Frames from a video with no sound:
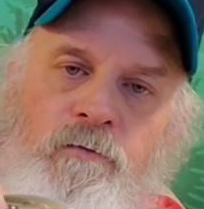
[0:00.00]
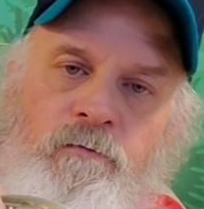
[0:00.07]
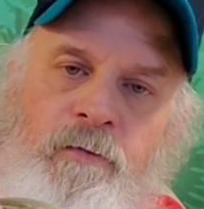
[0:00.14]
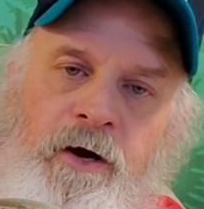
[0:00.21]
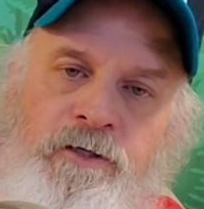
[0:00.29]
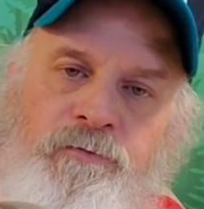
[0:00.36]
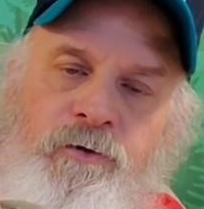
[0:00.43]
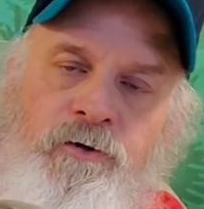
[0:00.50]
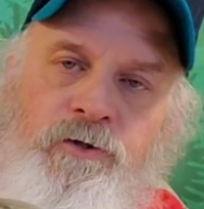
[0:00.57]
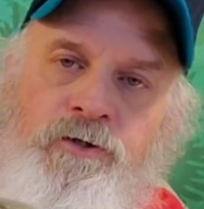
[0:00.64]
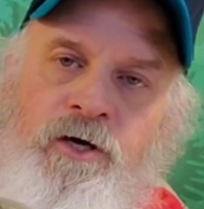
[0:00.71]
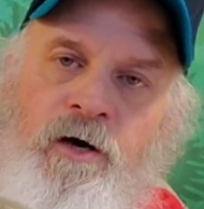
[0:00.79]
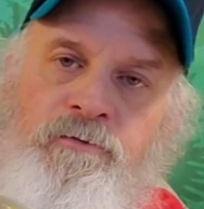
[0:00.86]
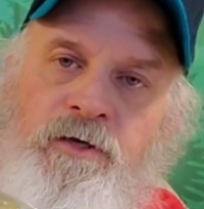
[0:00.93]
Bass Pro
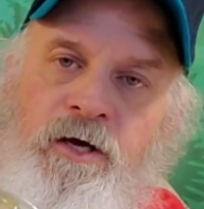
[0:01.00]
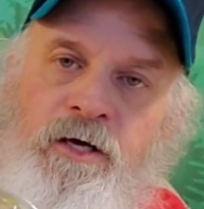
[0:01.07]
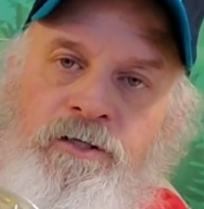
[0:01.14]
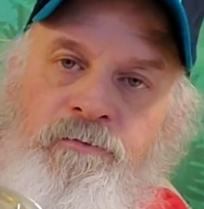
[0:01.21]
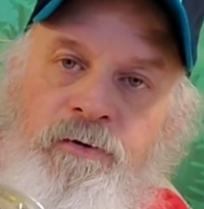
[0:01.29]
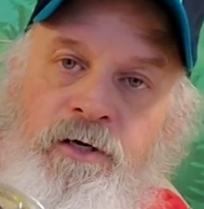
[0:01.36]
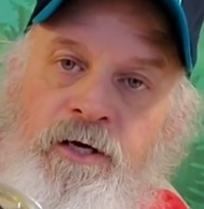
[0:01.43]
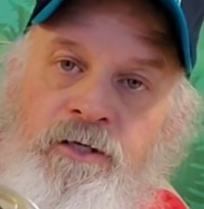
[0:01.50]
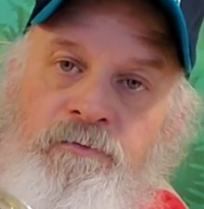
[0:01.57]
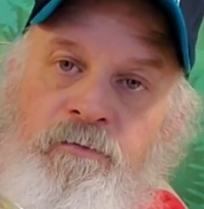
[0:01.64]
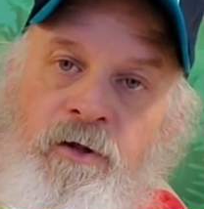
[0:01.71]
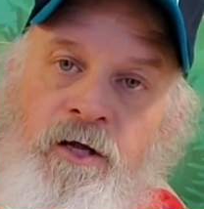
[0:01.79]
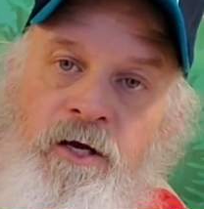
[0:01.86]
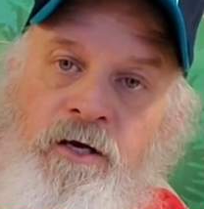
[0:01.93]
Shops XPS
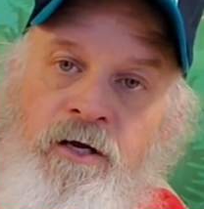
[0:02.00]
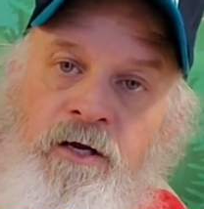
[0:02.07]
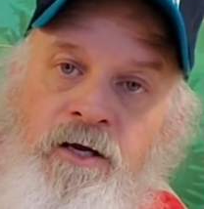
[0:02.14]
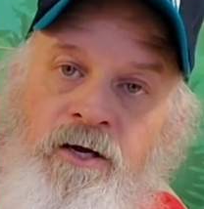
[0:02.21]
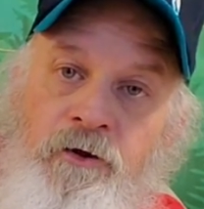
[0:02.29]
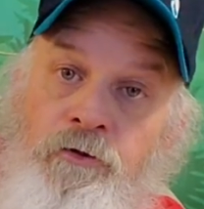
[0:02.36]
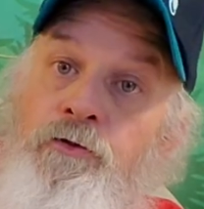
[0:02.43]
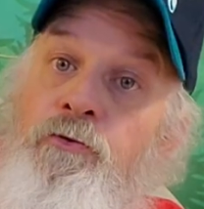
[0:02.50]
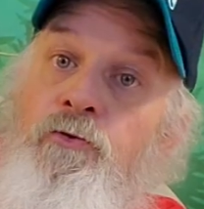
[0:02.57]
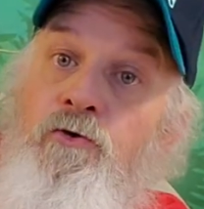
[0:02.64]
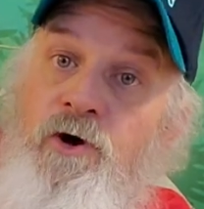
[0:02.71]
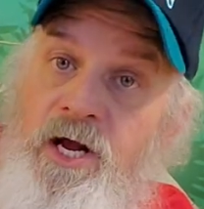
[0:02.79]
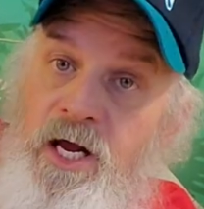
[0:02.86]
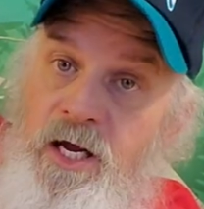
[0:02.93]
blade in a
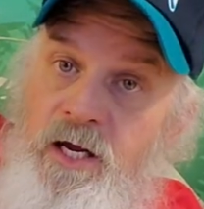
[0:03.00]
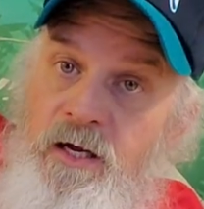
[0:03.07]
3.